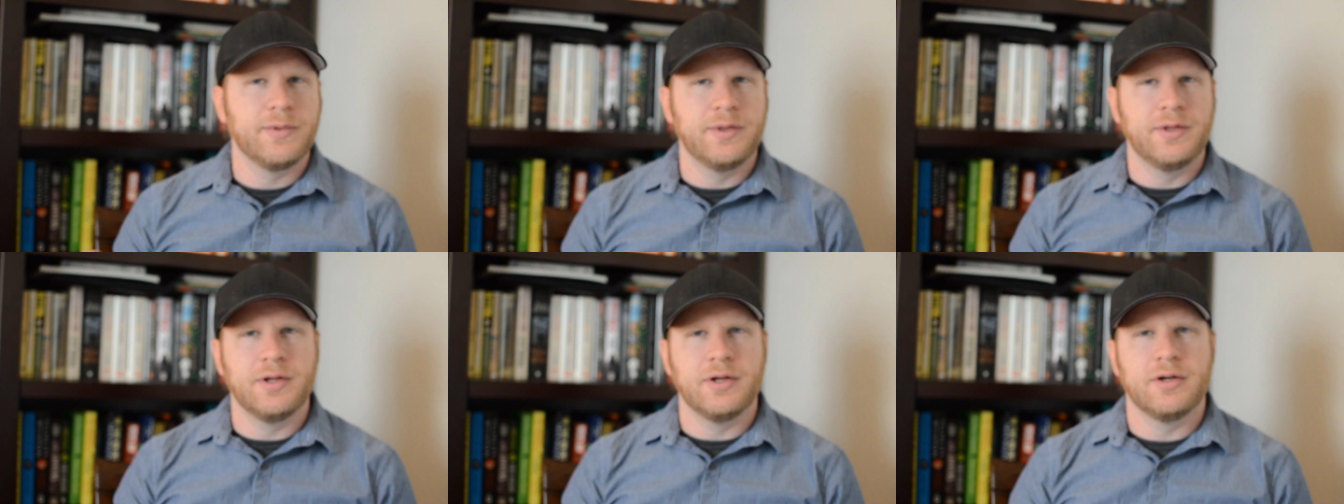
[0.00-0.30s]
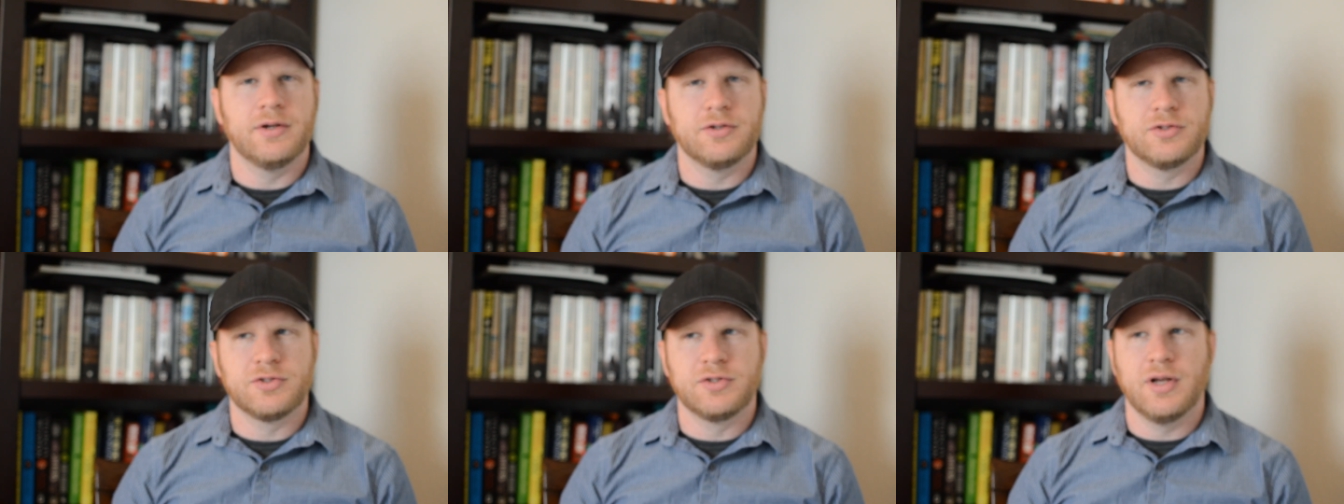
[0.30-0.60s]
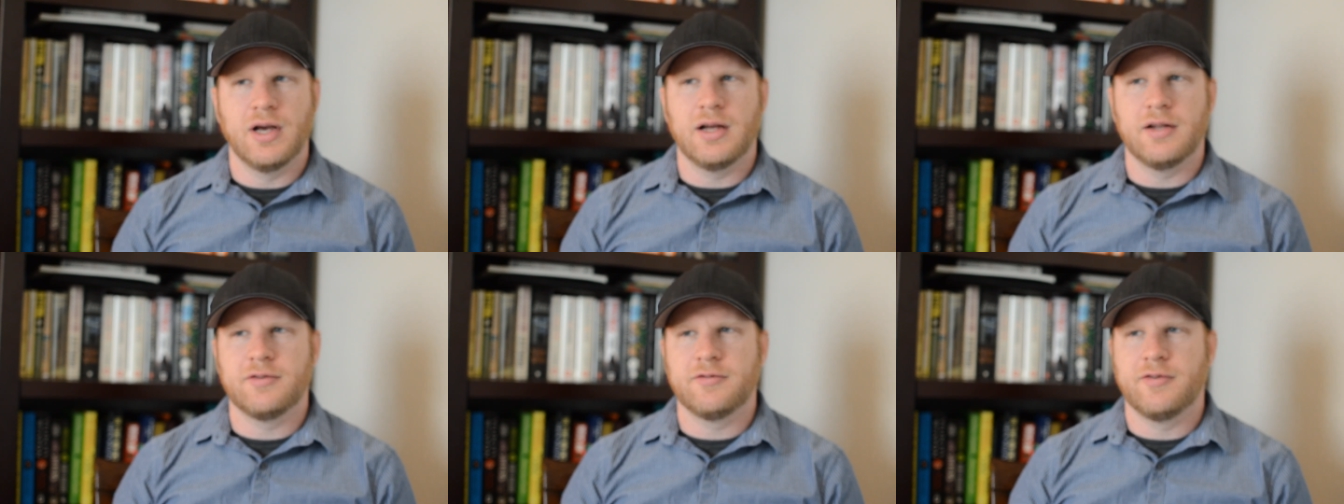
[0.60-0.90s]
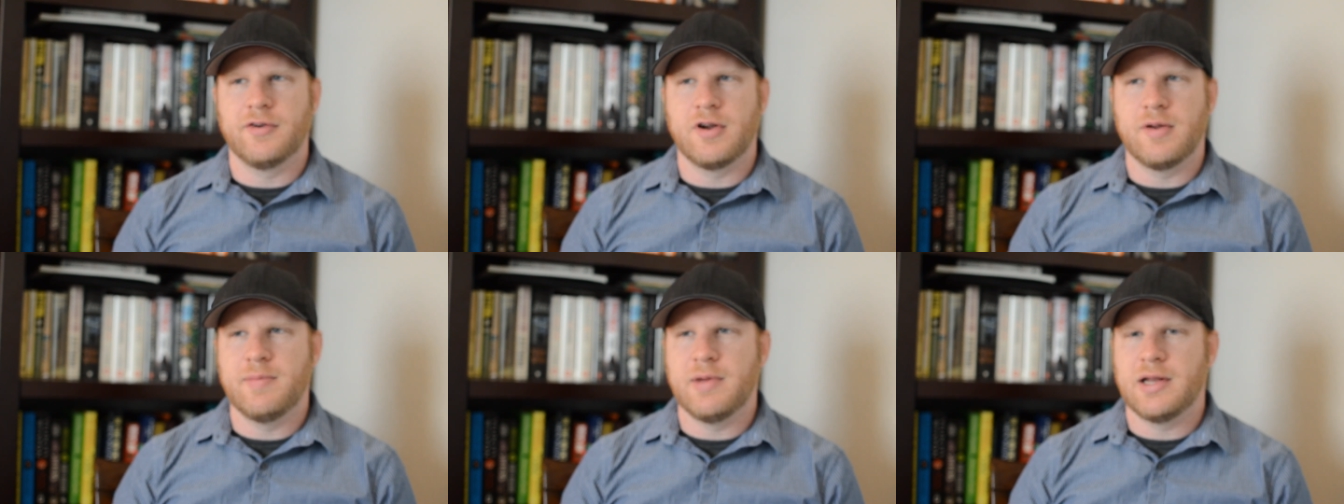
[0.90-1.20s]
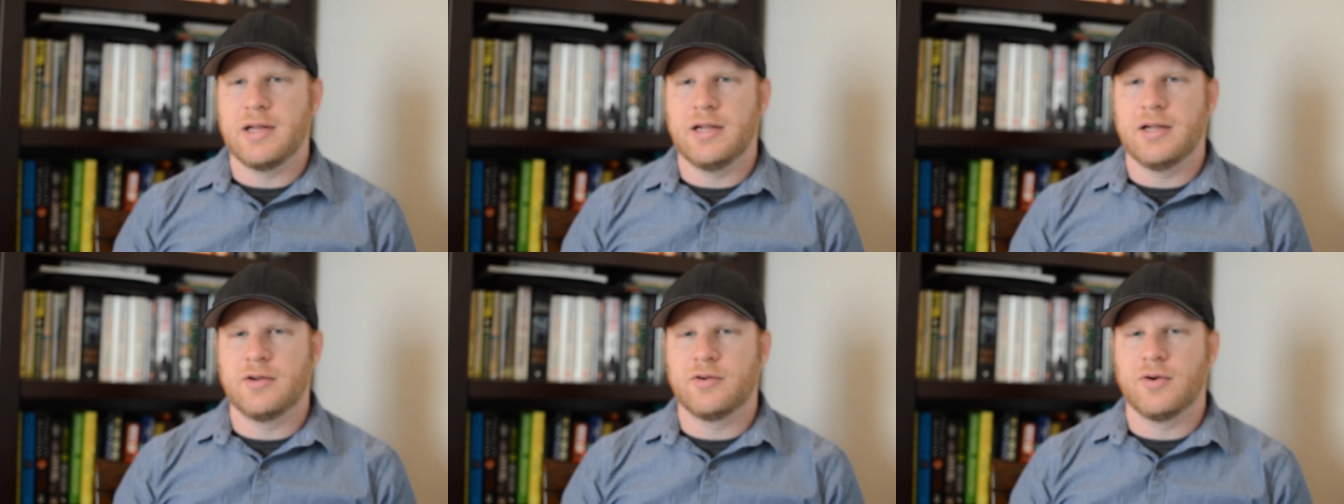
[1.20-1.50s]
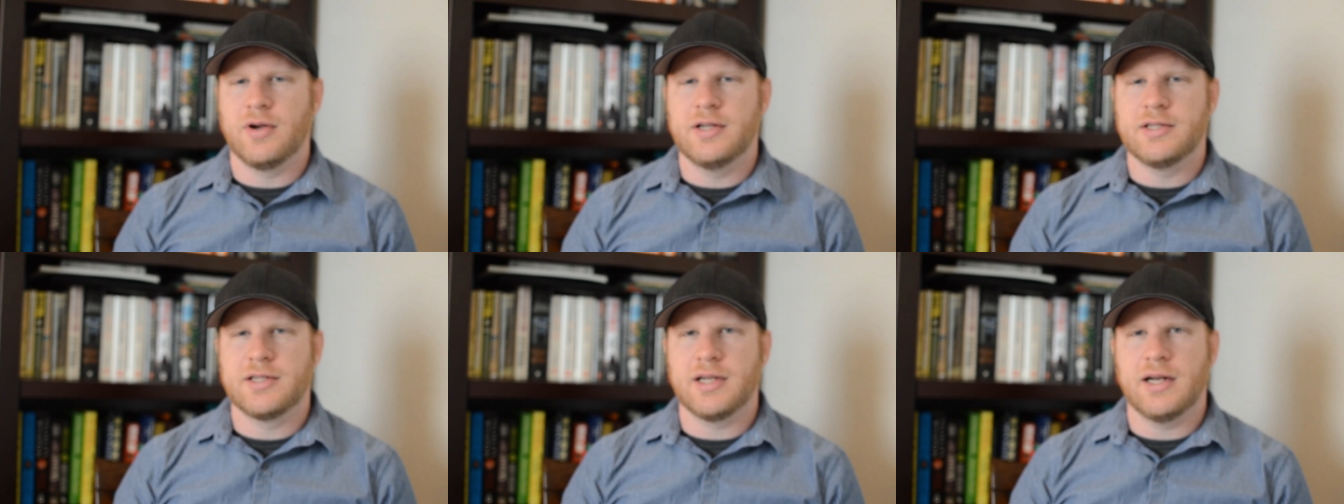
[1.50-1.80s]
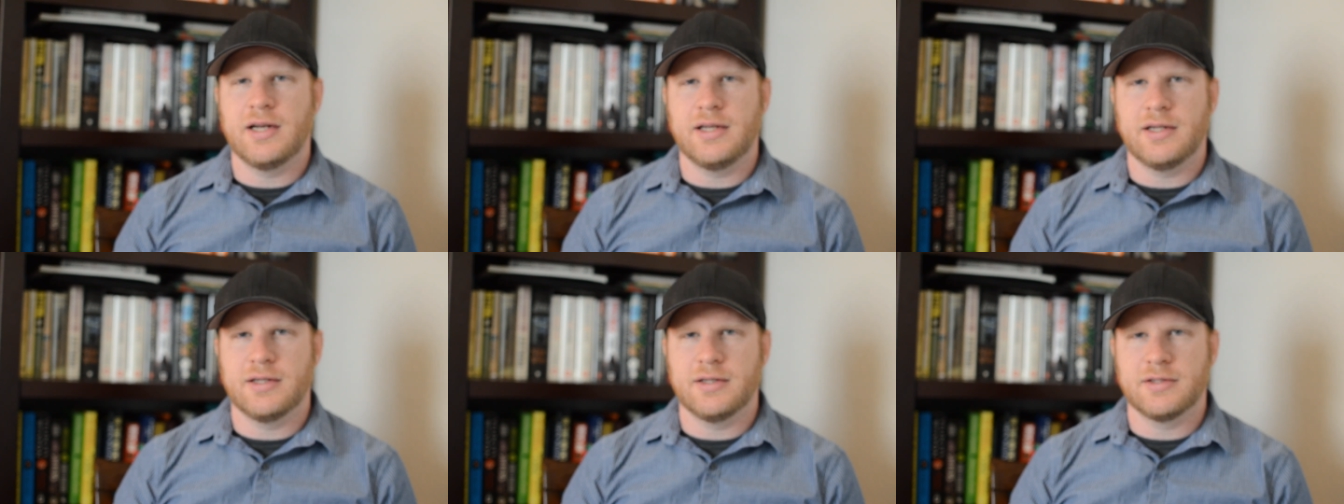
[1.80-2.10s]
There's not very many crazy
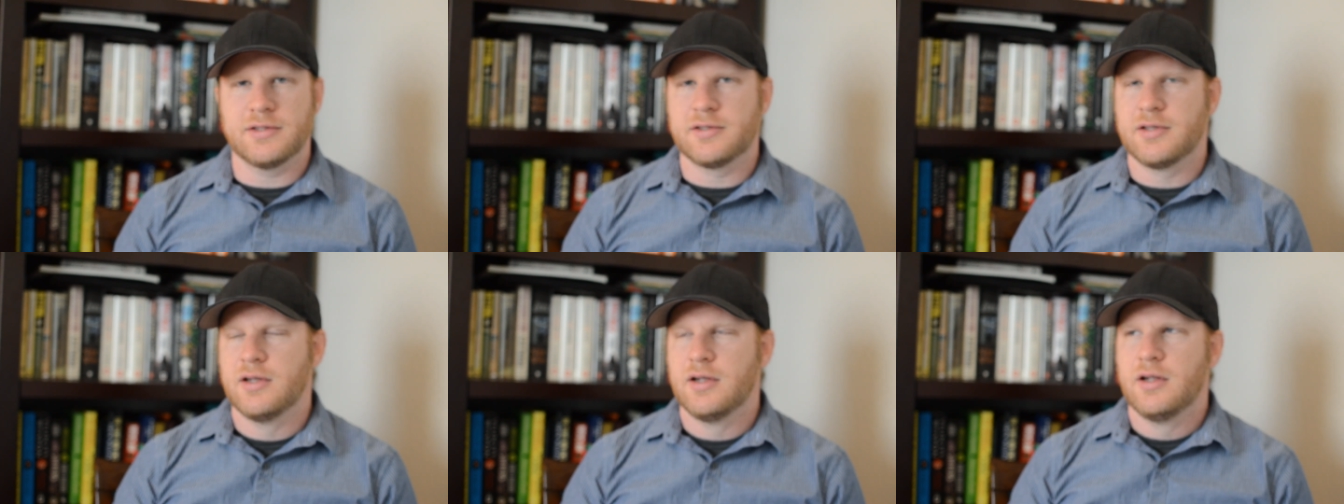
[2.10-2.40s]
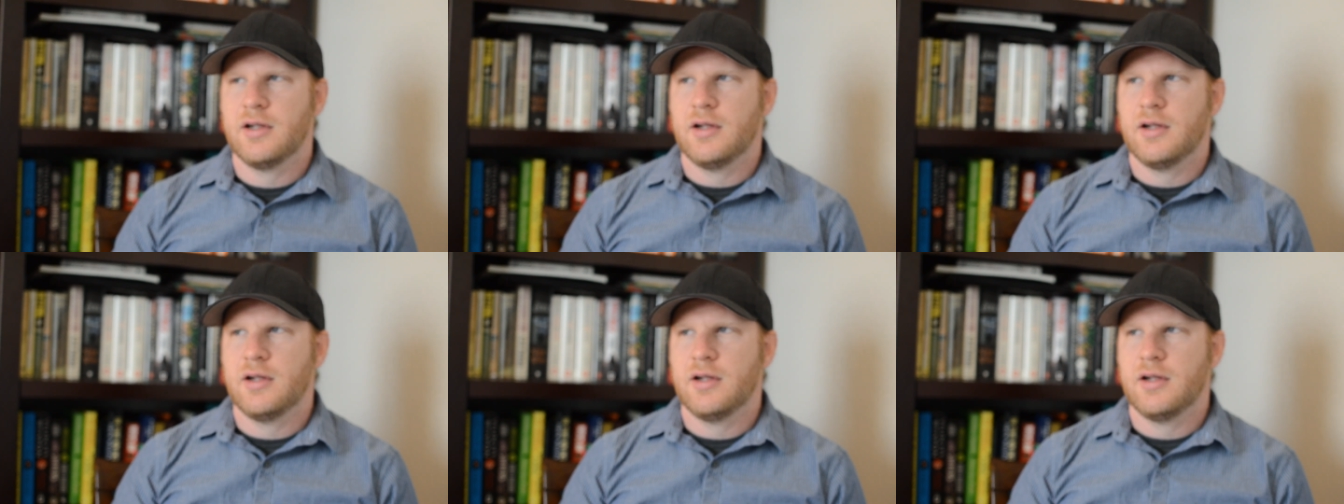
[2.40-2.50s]
ideas.